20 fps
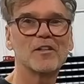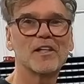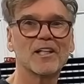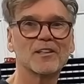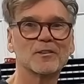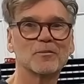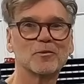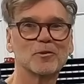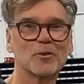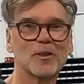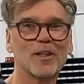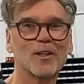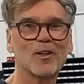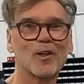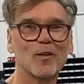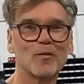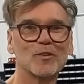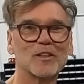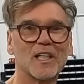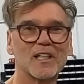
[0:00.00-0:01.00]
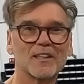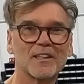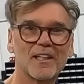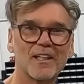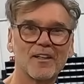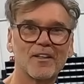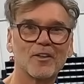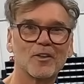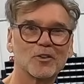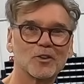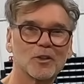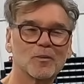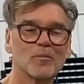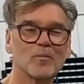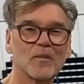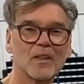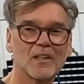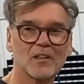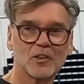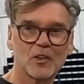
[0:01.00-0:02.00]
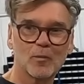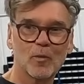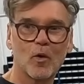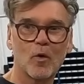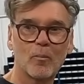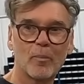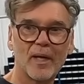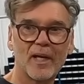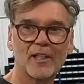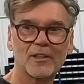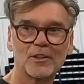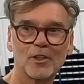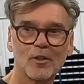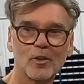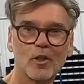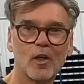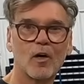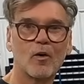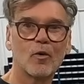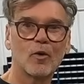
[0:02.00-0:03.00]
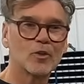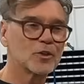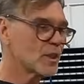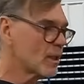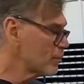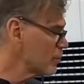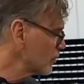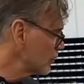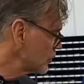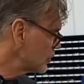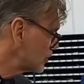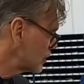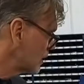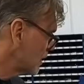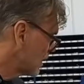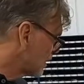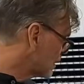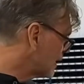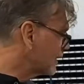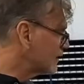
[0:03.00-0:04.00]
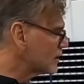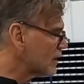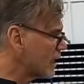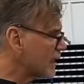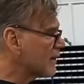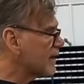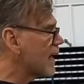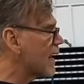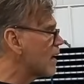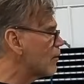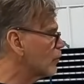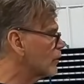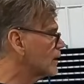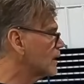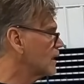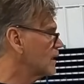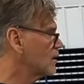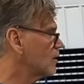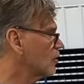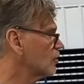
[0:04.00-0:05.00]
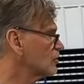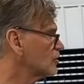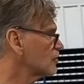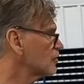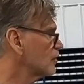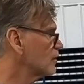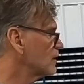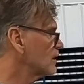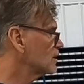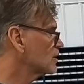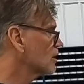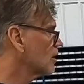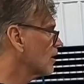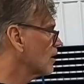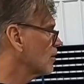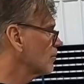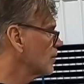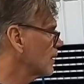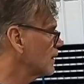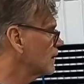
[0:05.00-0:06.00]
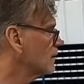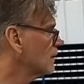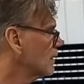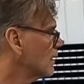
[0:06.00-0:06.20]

you got some trail arms out there, or some old Banjo lowers, uppers, things like that, we need those for this car. But